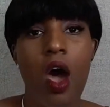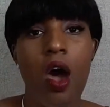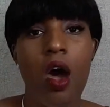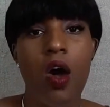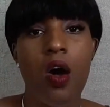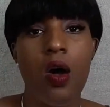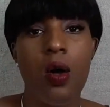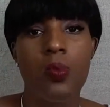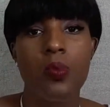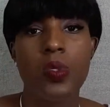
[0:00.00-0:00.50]

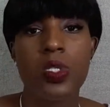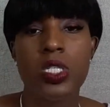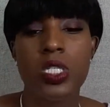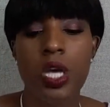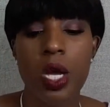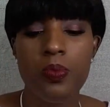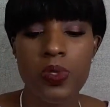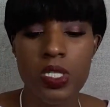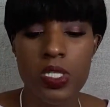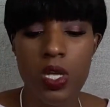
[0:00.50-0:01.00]
um
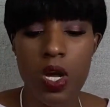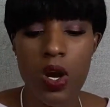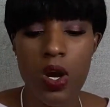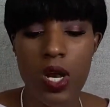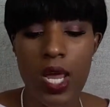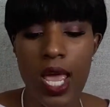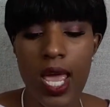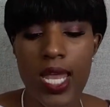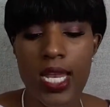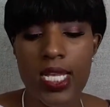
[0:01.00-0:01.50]
jump
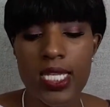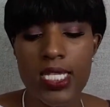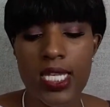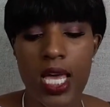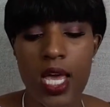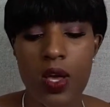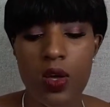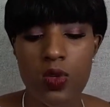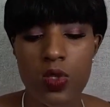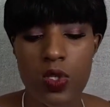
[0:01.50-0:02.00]
start and it
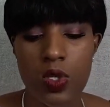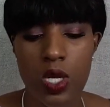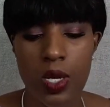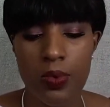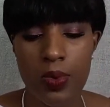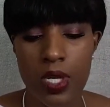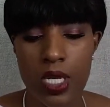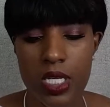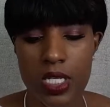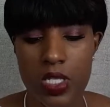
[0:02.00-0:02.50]
tells you
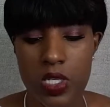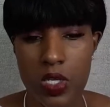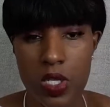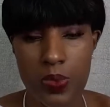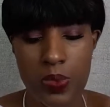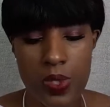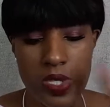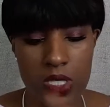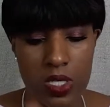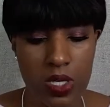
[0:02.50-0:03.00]
and I'm gonna
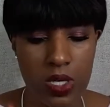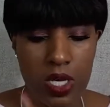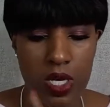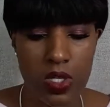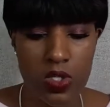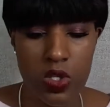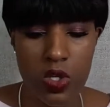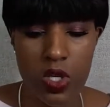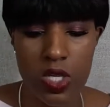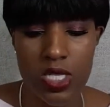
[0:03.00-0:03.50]
insert the picture
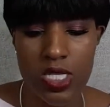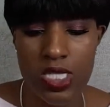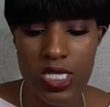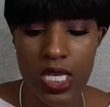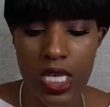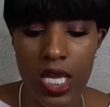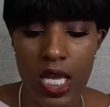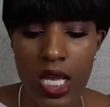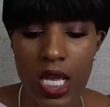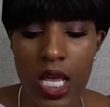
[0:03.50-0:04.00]
here so you can
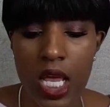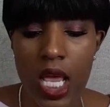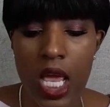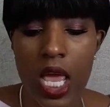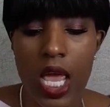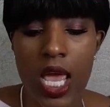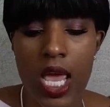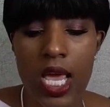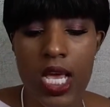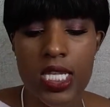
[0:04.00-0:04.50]
see it
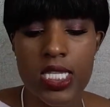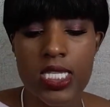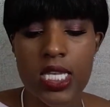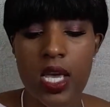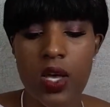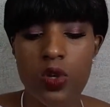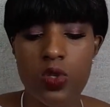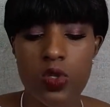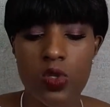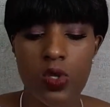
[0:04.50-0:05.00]
it
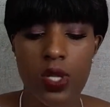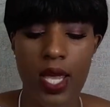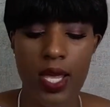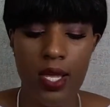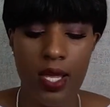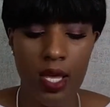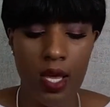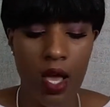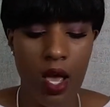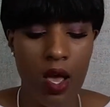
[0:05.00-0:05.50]
tells you
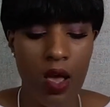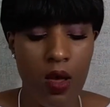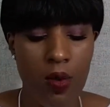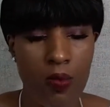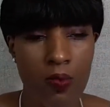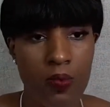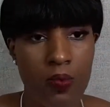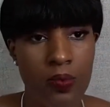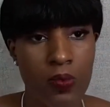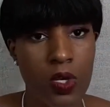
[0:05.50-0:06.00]
like
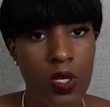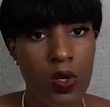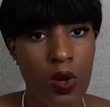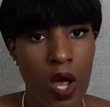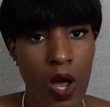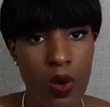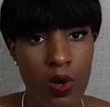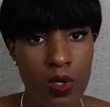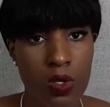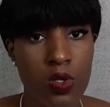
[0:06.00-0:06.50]
um you
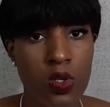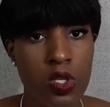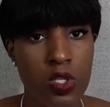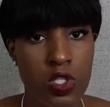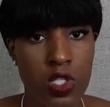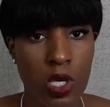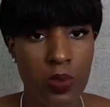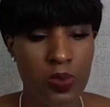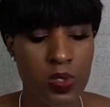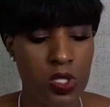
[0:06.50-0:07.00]
know how to you
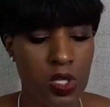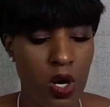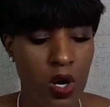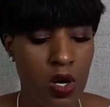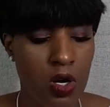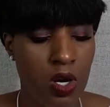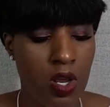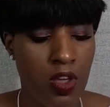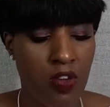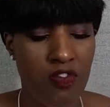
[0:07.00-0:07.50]
could jump
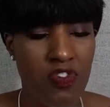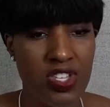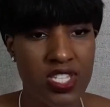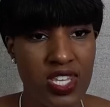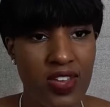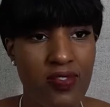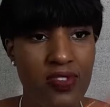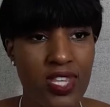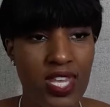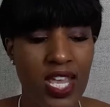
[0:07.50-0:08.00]
start for
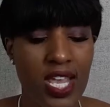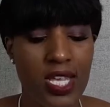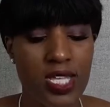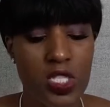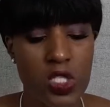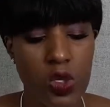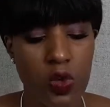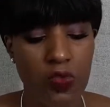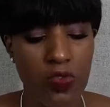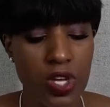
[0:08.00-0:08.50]
seven
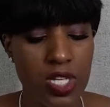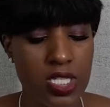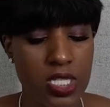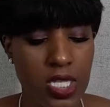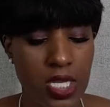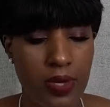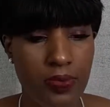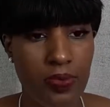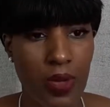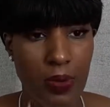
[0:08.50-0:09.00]
days so
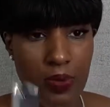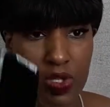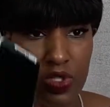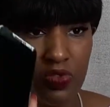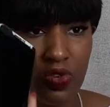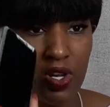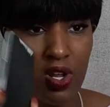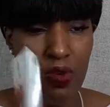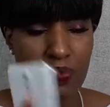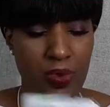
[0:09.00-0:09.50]
basically i'm
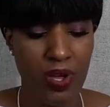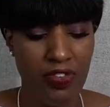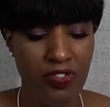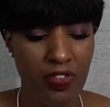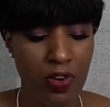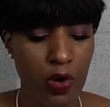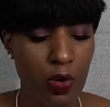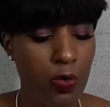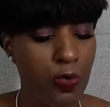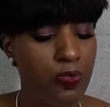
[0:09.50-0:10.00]
just reading off my
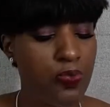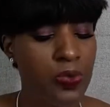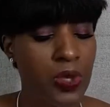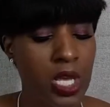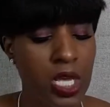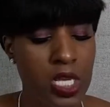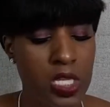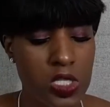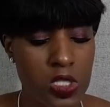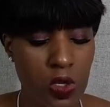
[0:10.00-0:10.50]
phone
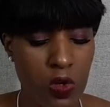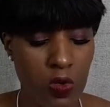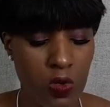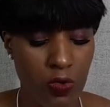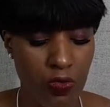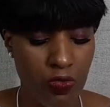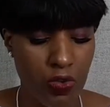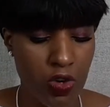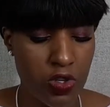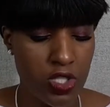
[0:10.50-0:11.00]

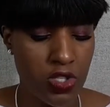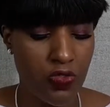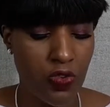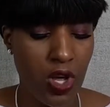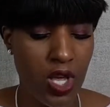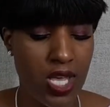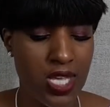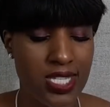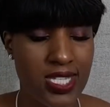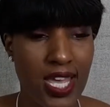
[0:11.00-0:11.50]
so first
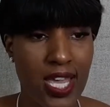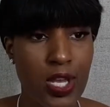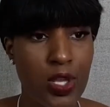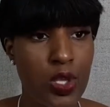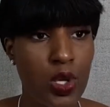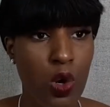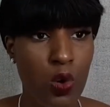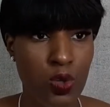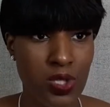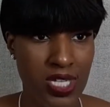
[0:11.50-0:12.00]
of all it's like
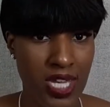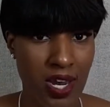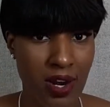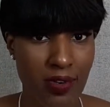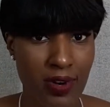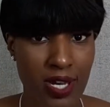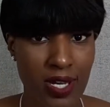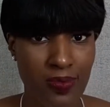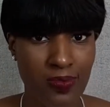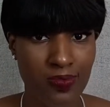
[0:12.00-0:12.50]
no
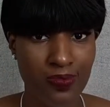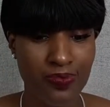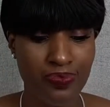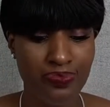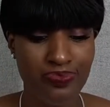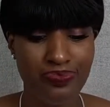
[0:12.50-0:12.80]
dairy